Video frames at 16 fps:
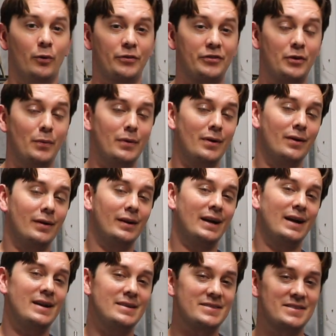What's going on,
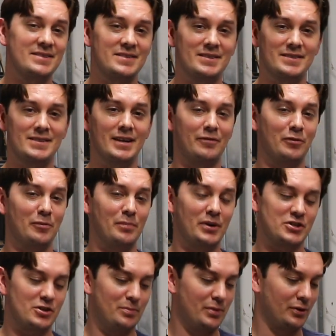guys? This is Nick from
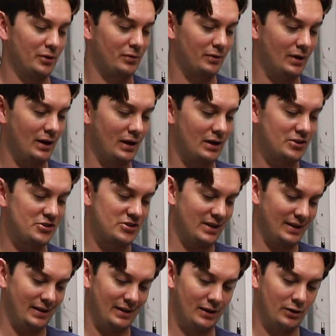Budget Build Garage,
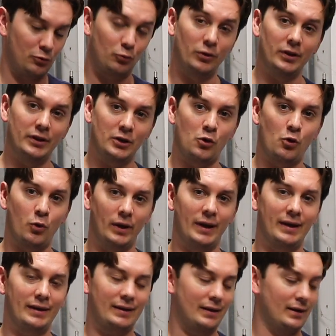and really
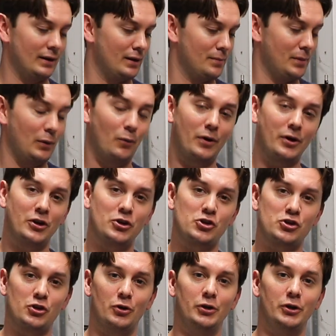quick, I wanted to
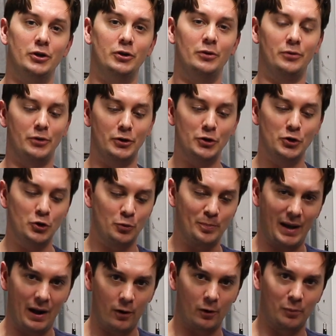show you the new
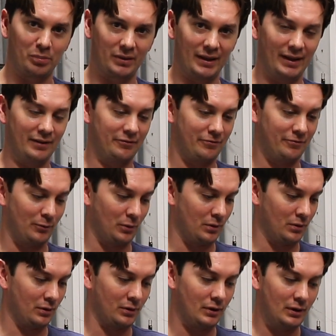power plant
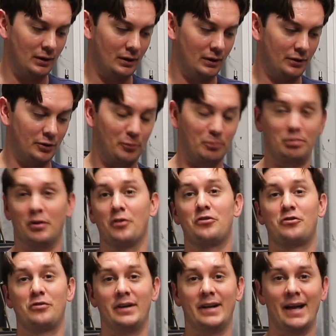for the Pro
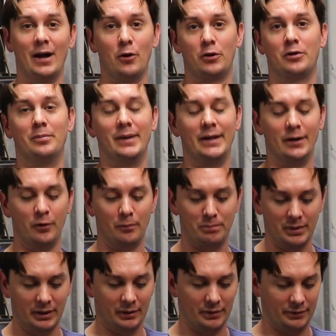Street El Camino
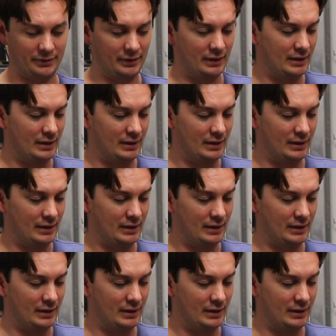build.